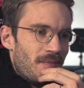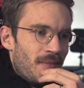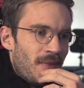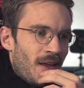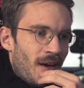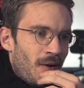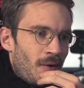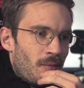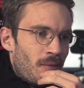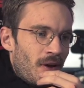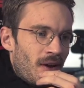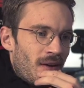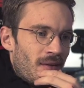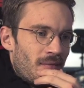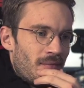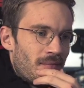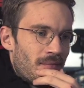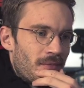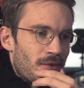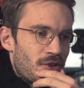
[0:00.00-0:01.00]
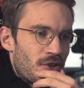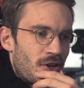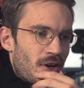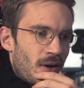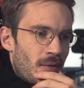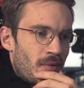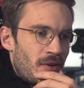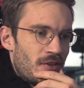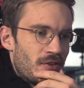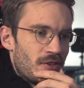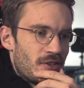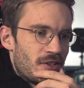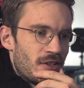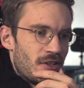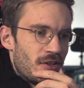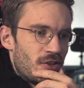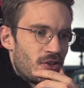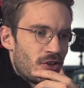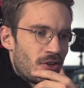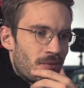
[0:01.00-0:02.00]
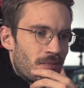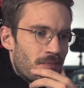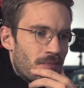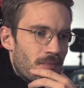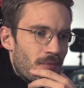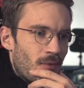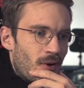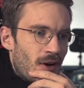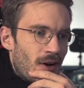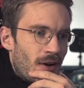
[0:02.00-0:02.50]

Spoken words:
No, but sure, I'm interested. Sure, why